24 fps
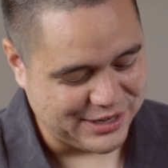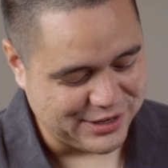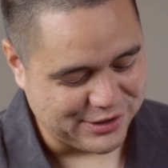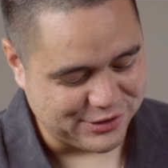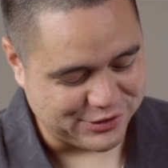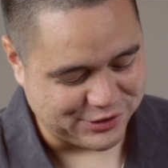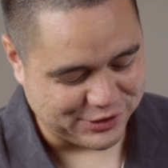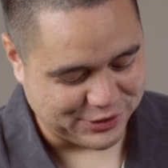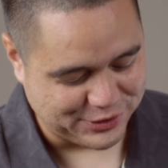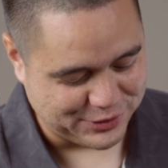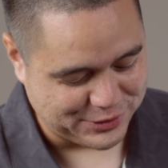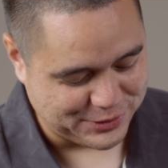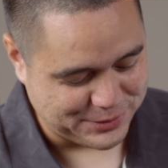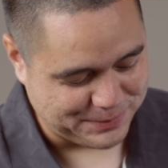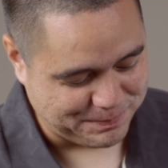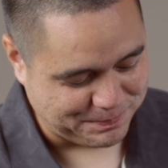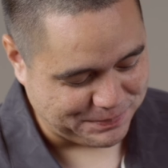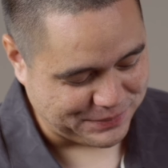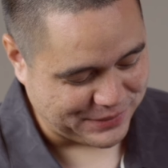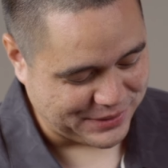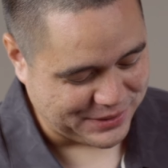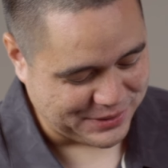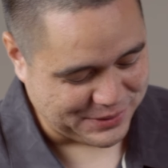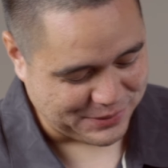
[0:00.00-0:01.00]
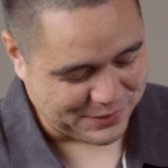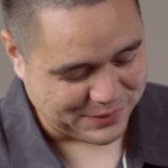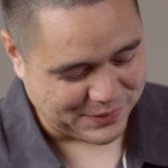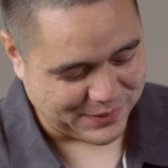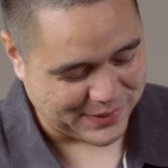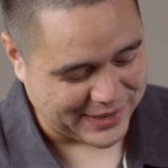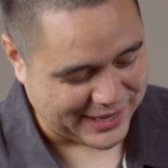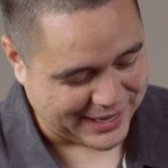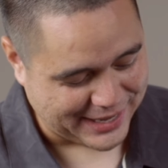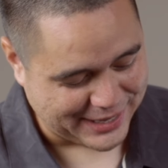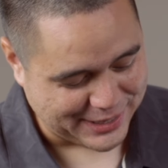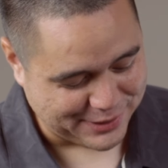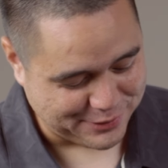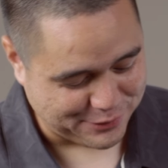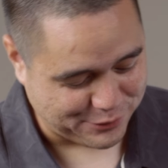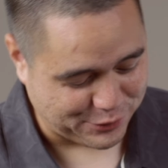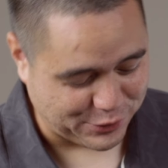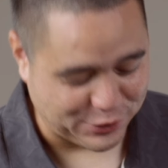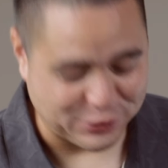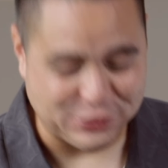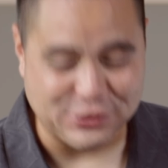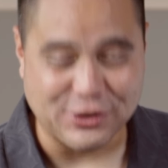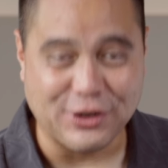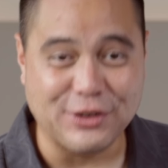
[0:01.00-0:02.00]
So when I
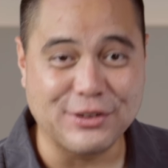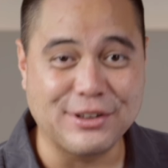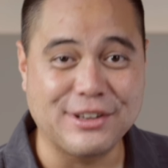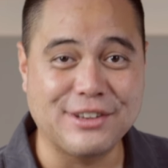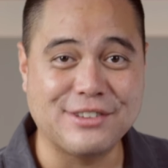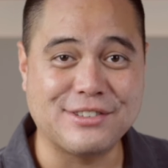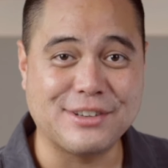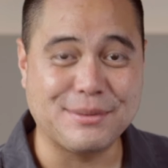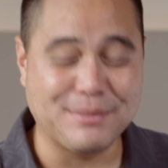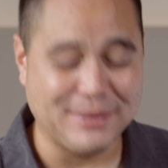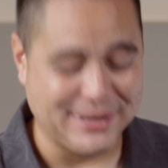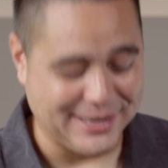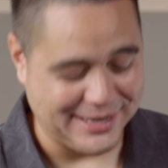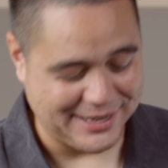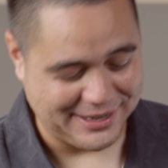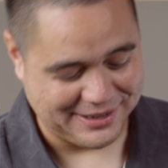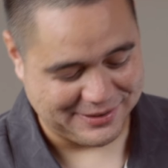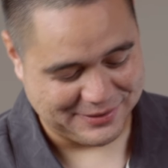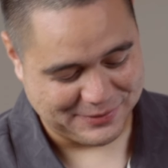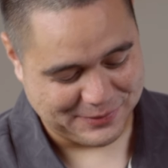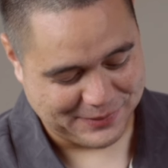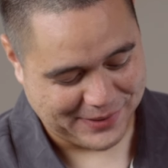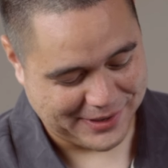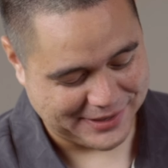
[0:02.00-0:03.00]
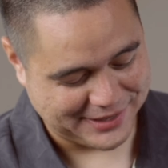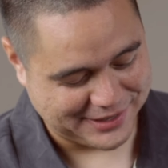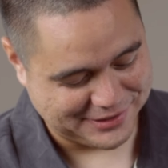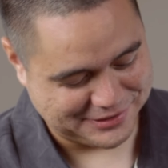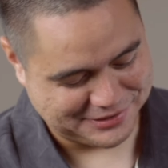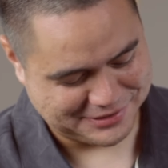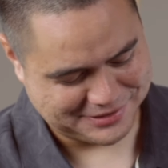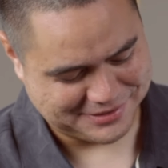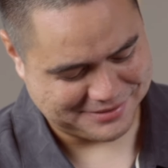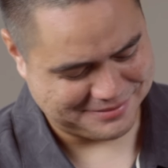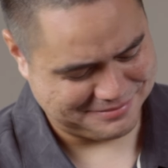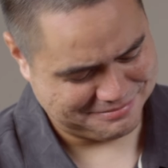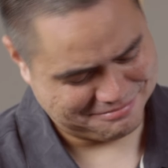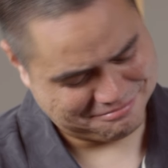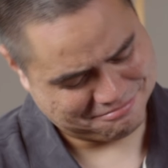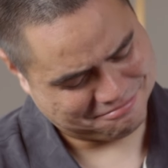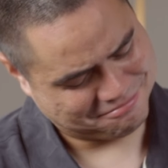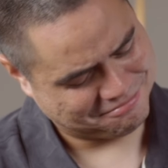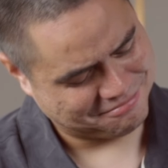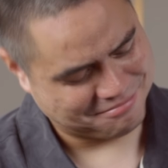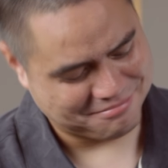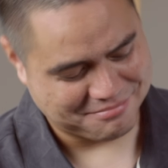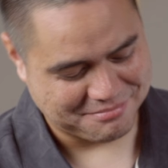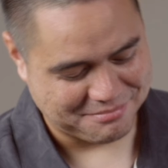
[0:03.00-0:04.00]
first saw this, I'm like, wow, that's
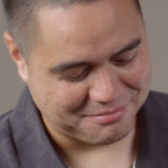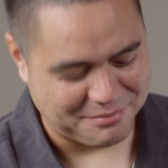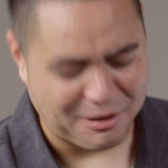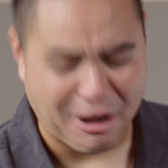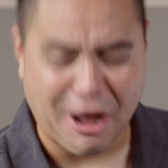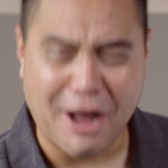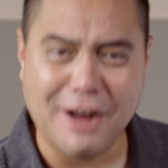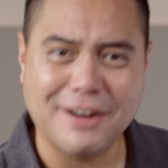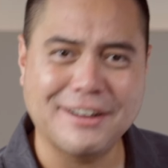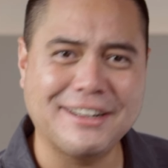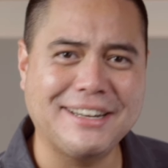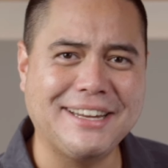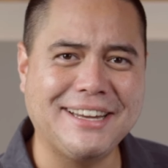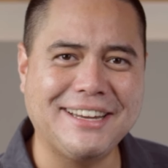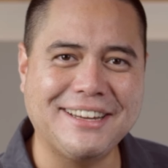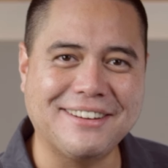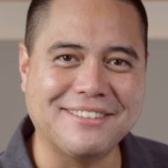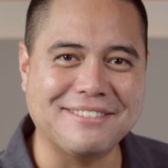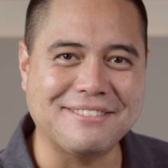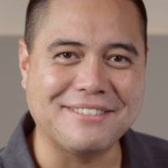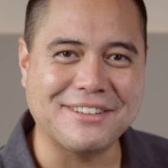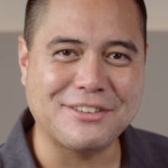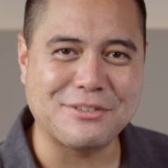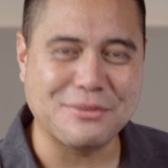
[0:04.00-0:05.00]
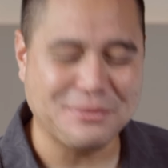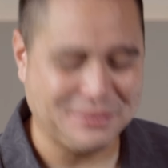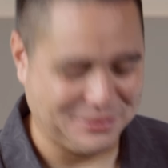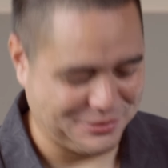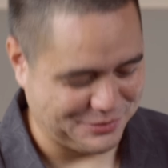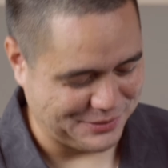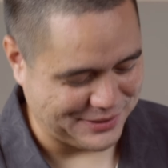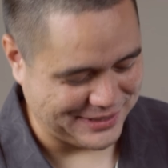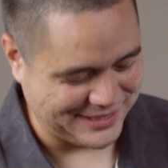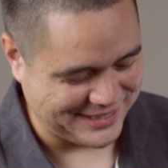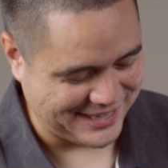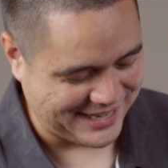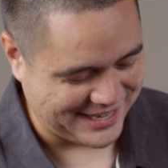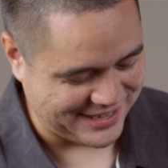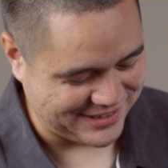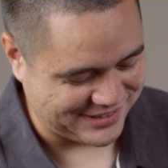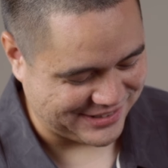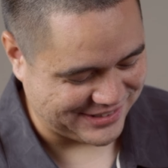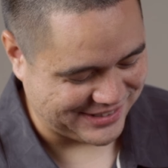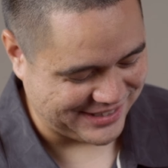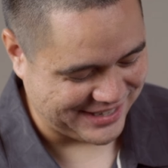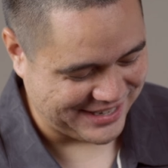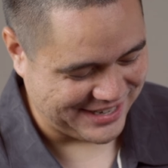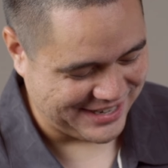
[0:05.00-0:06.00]
mahogany? Or that's really
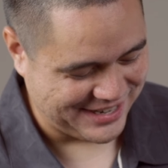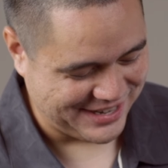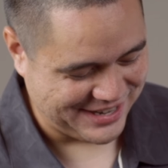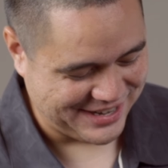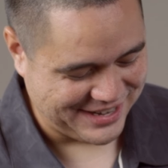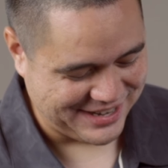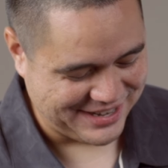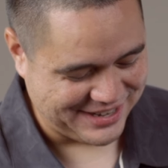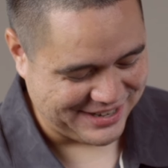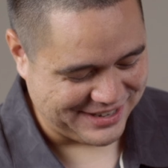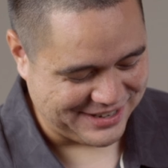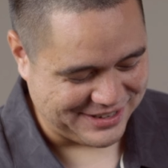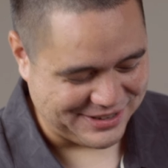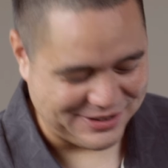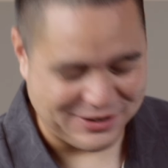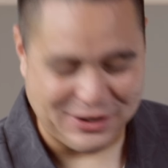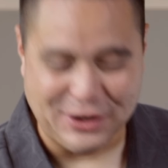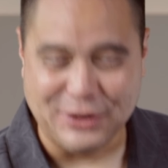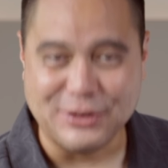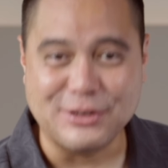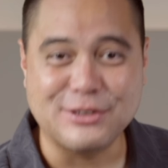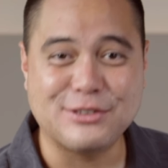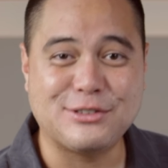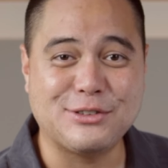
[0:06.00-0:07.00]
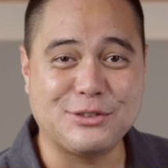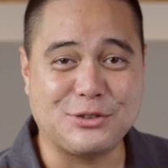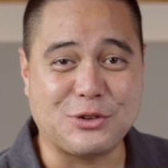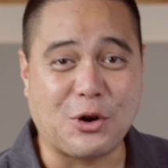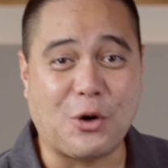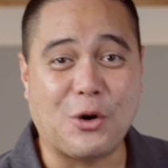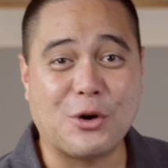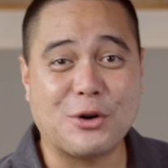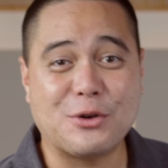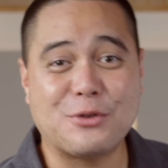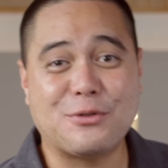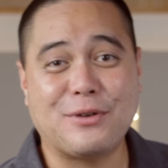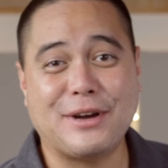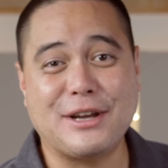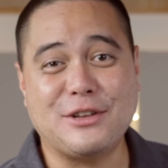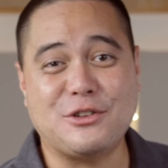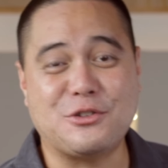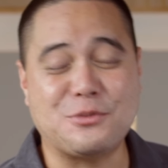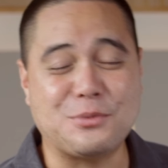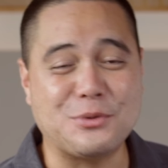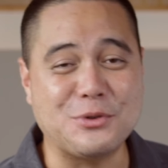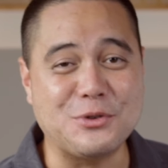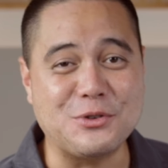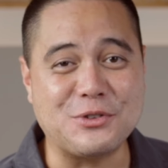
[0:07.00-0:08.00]
nice. No, this is torrefied
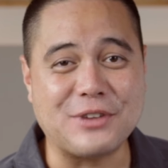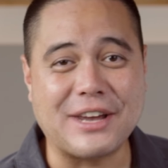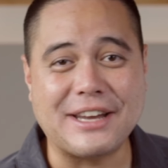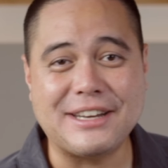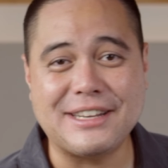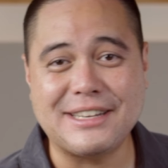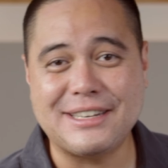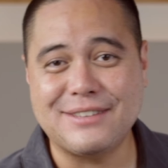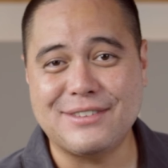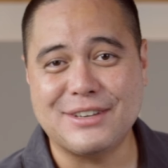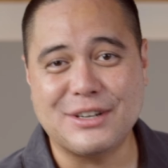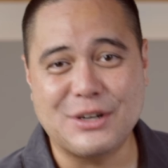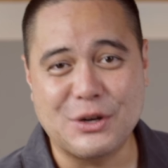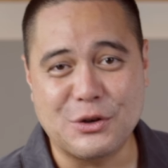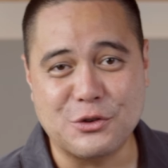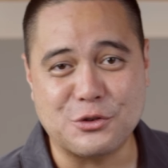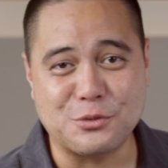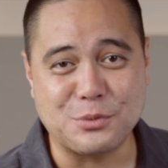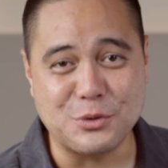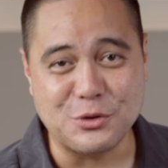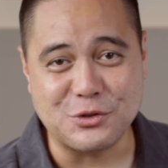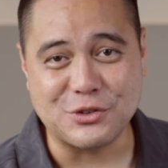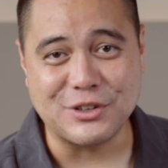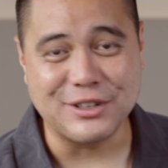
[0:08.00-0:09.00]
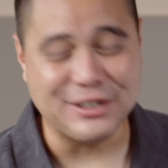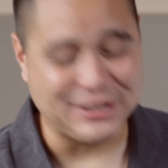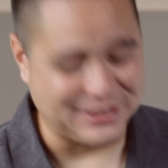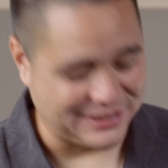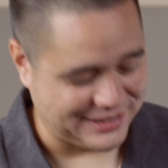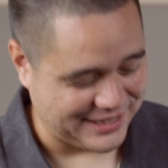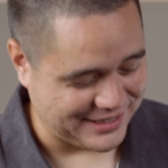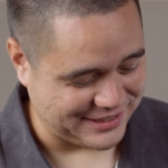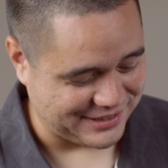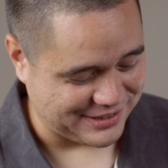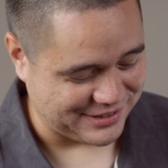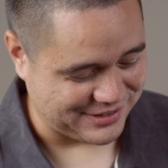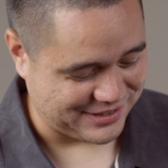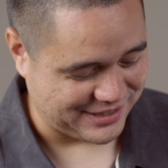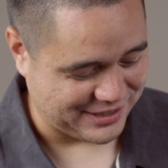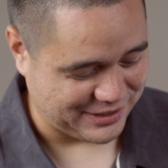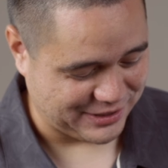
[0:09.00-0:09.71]
spruce. I didn't even know spruce could look like this.